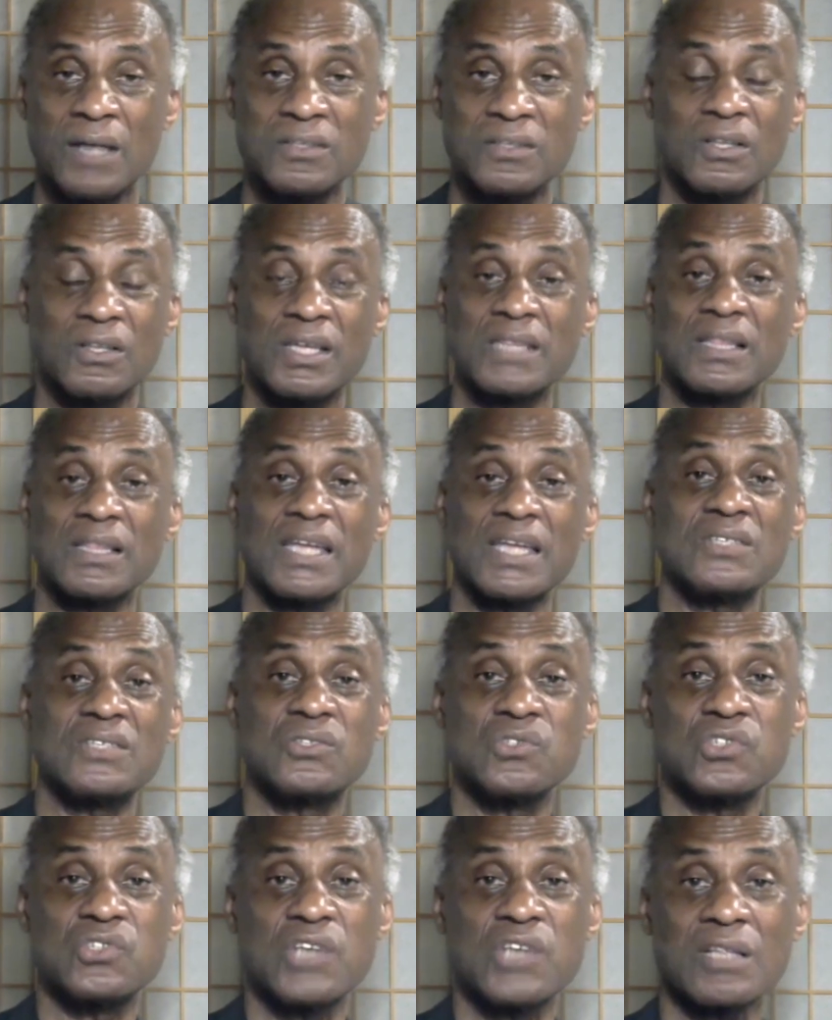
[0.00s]
Until then,
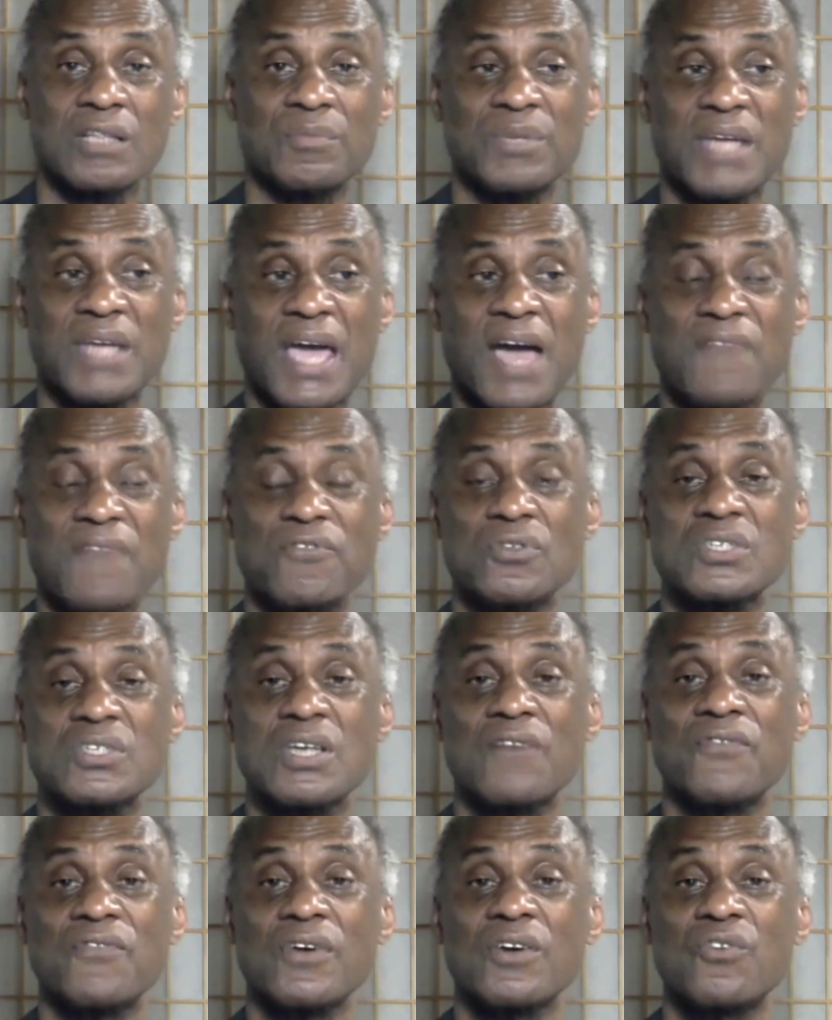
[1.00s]
ladies and gentlemen, have
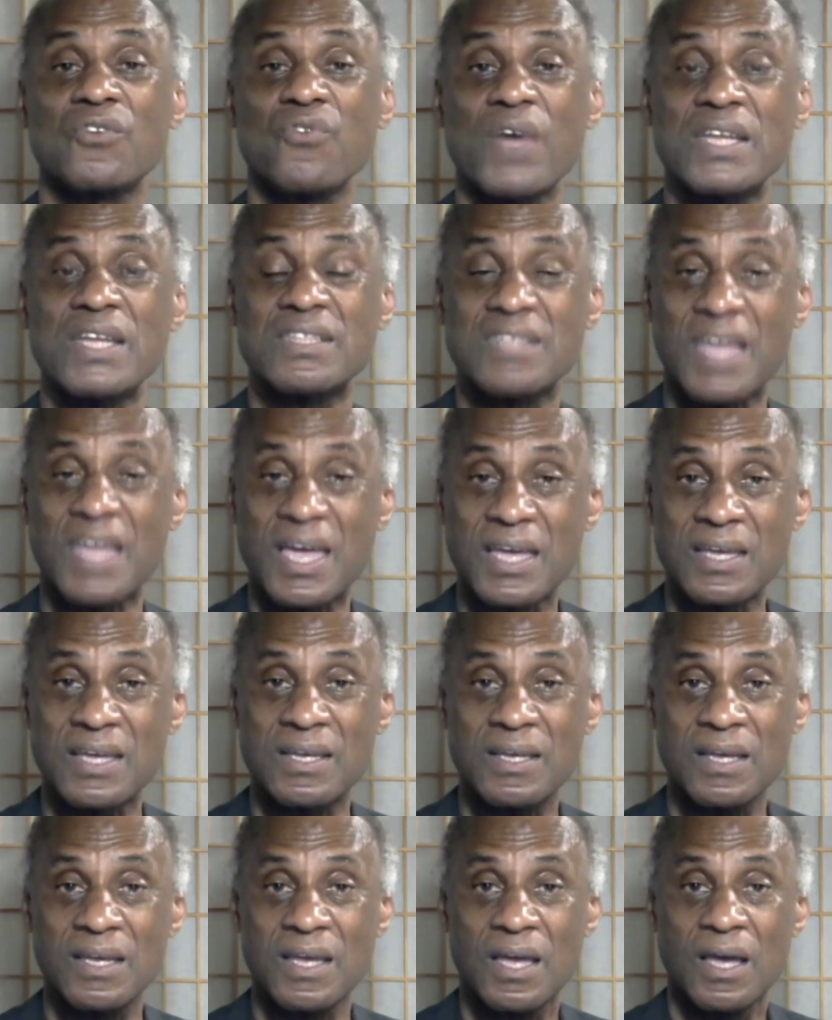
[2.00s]
yourself a great
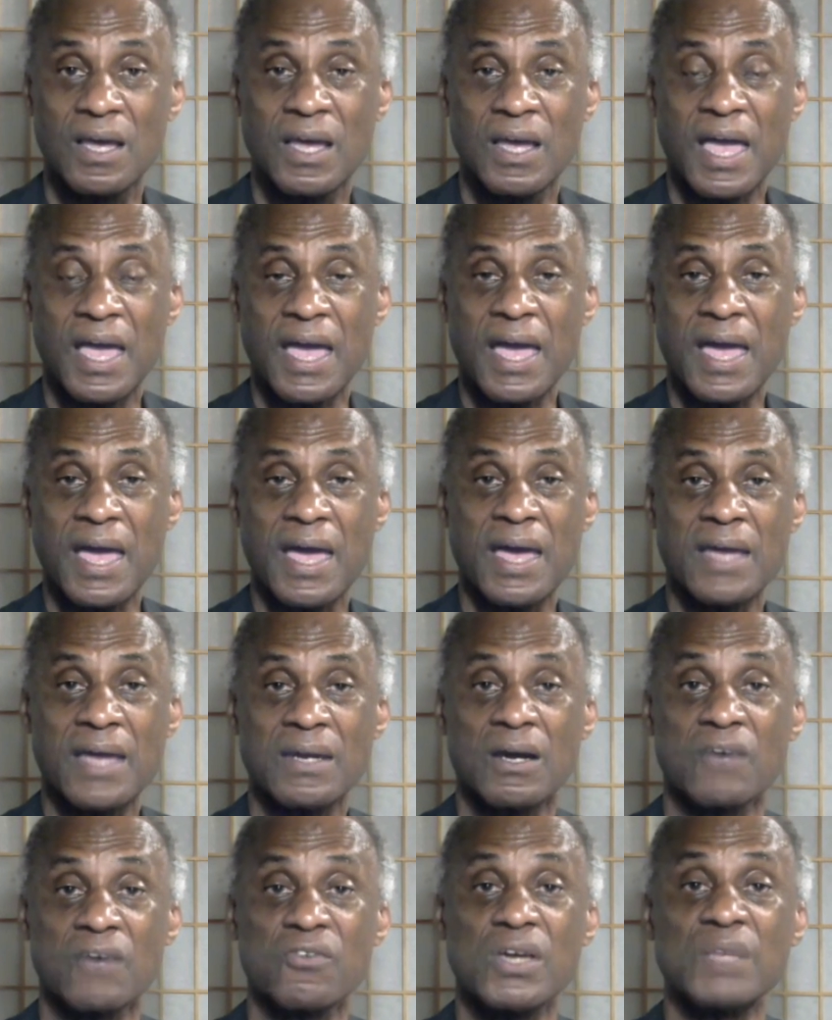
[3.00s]
day
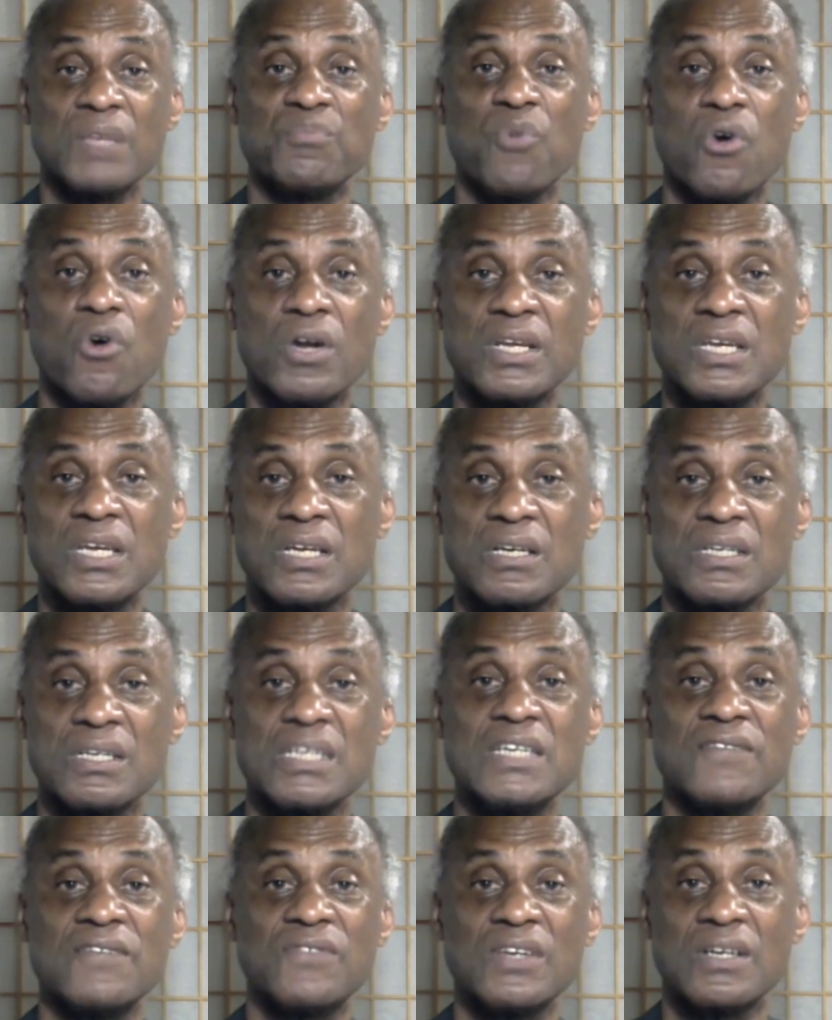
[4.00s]
and a good morning,
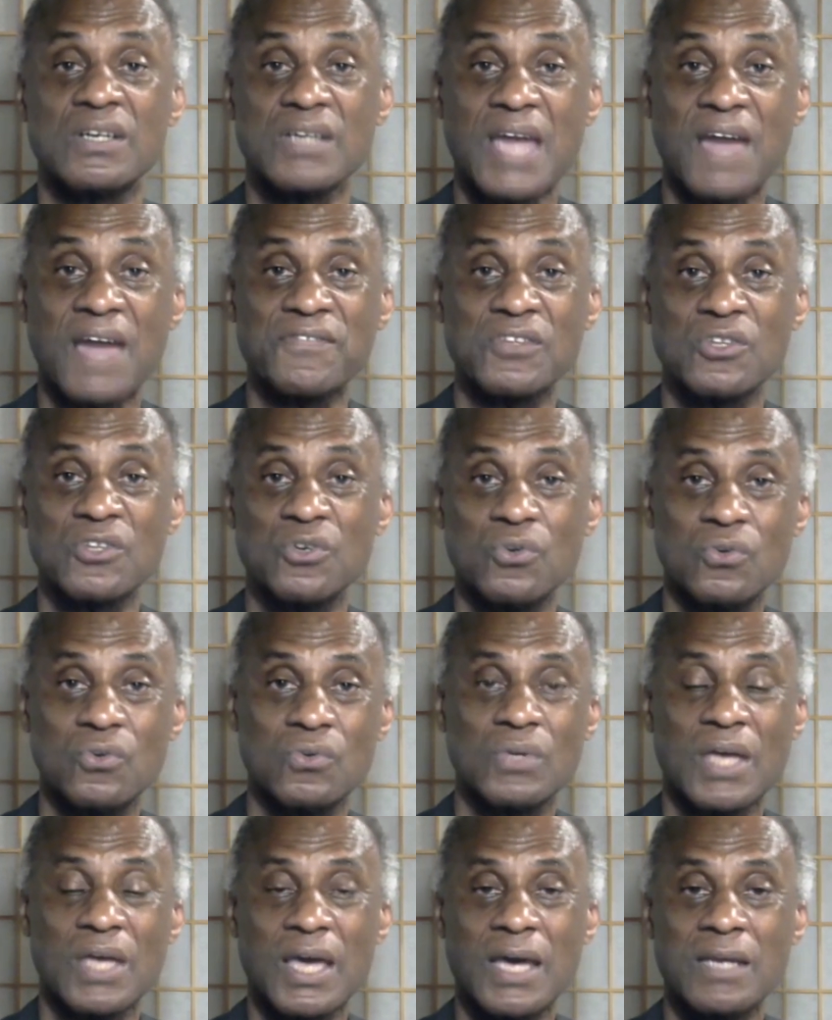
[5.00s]
good evening, good
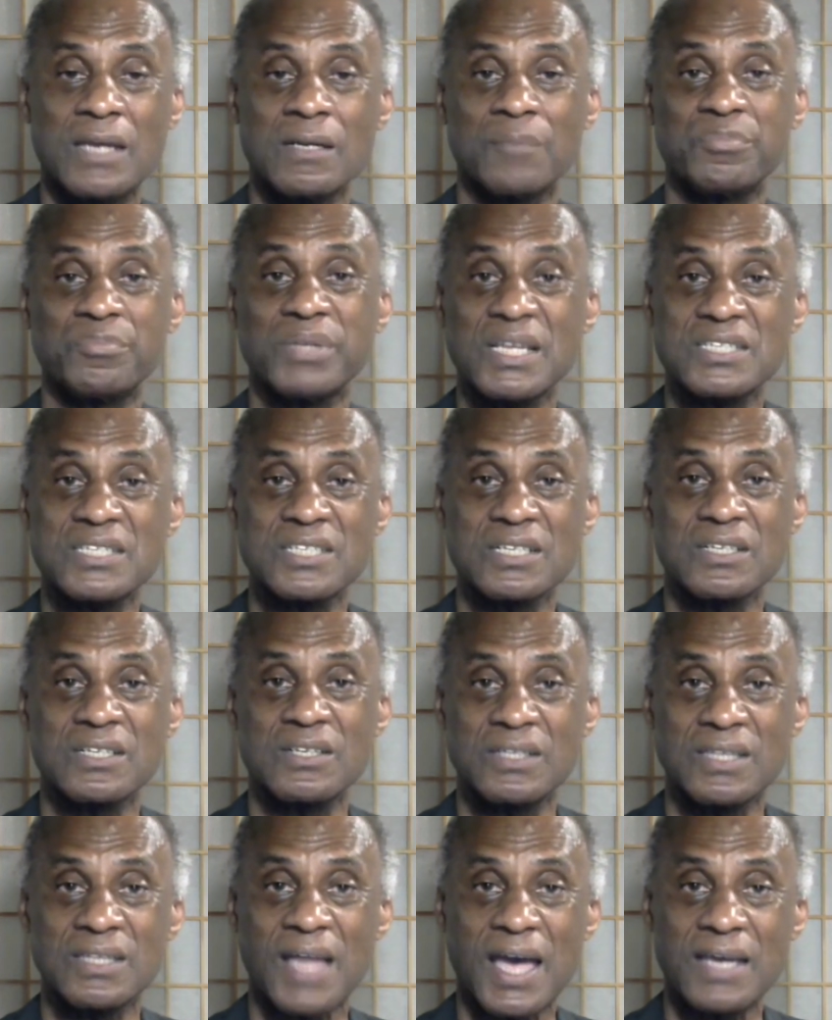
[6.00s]
afternoon, and a pleasant
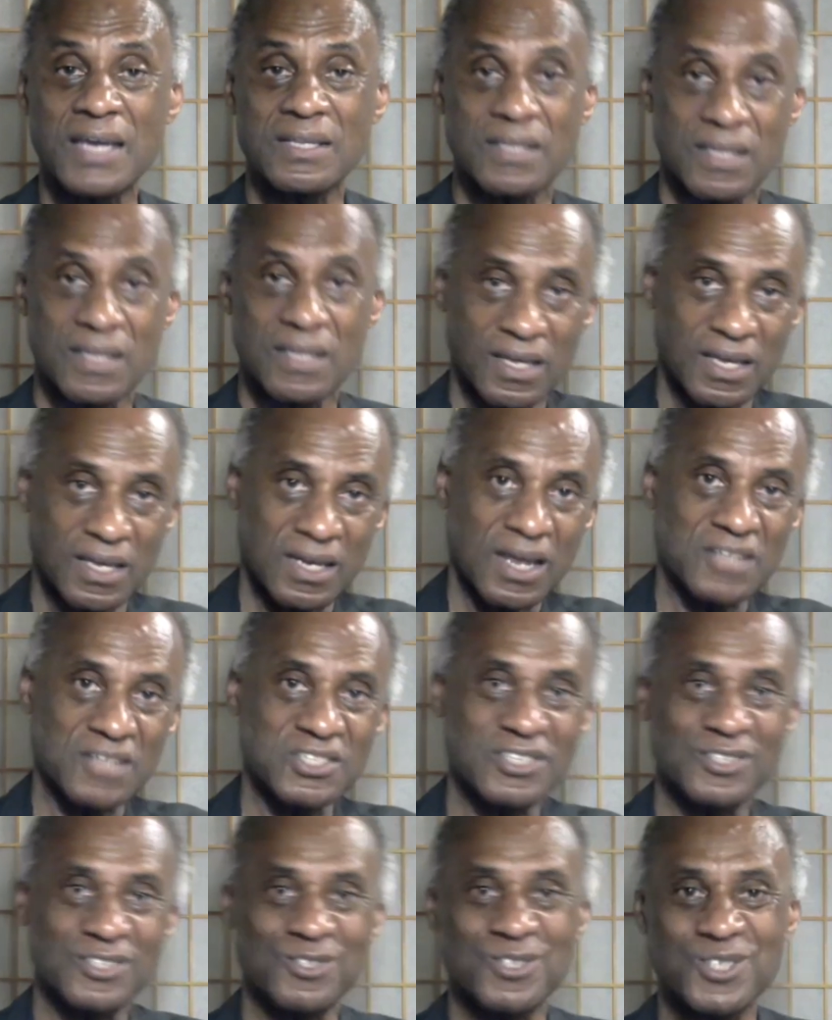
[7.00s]
good night. And
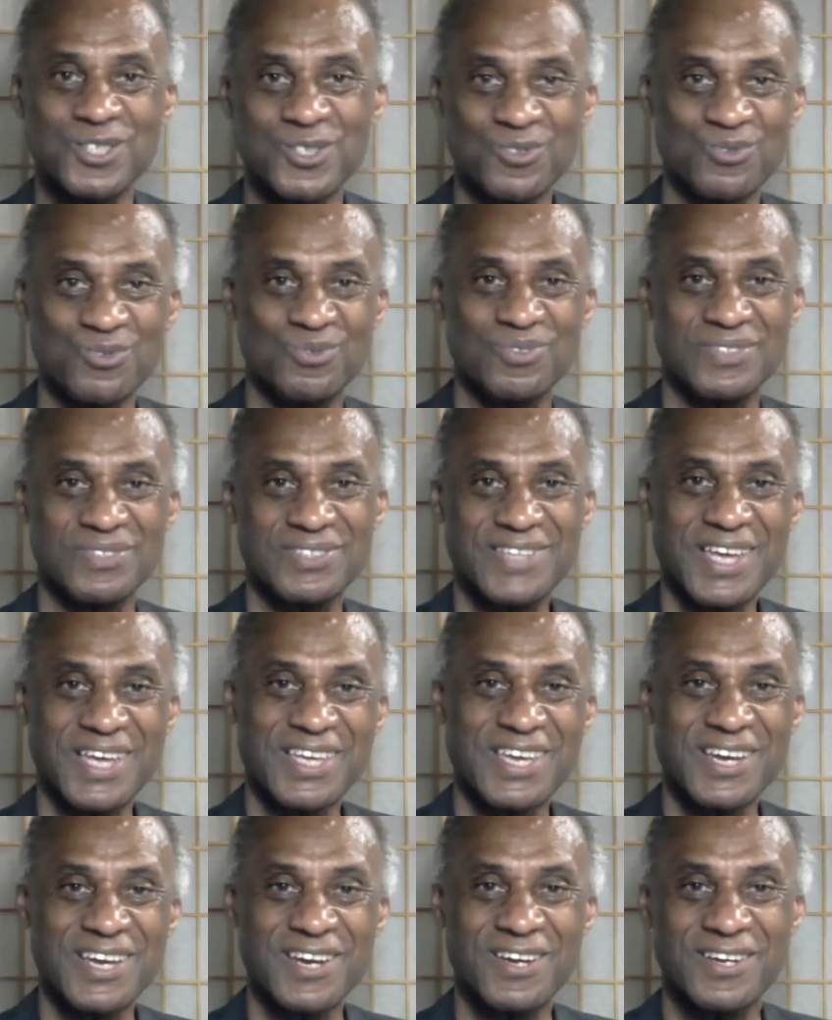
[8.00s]
I'll see you soon.
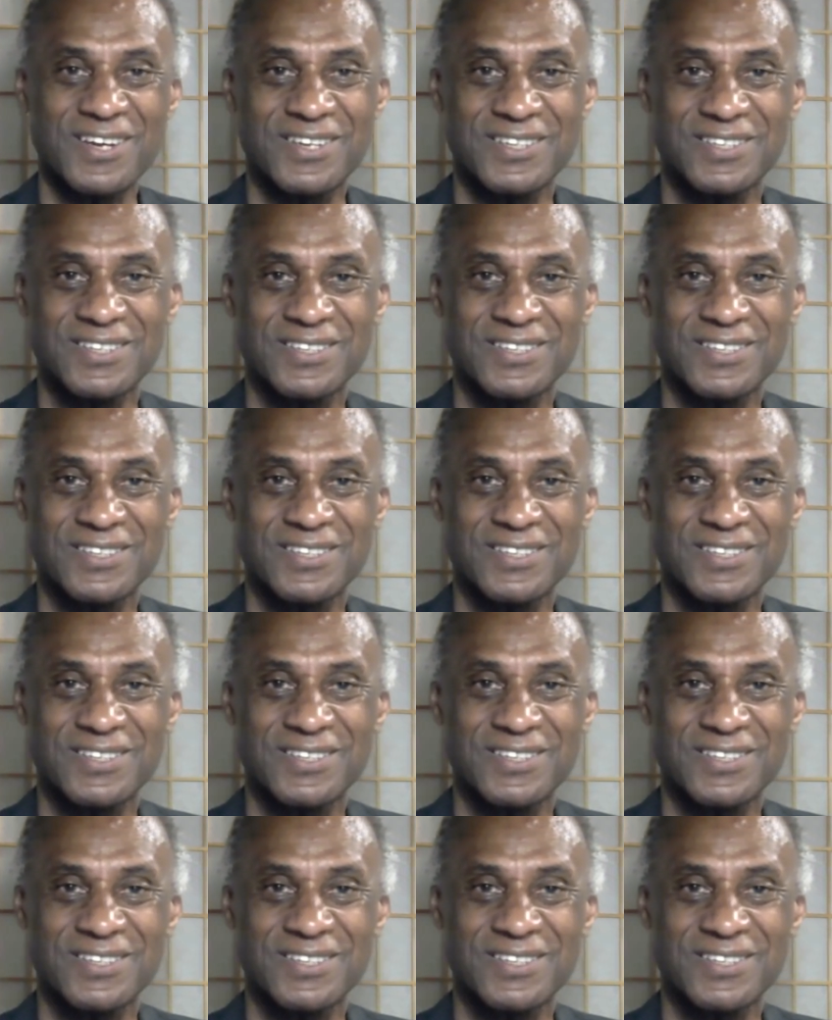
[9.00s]
Take care.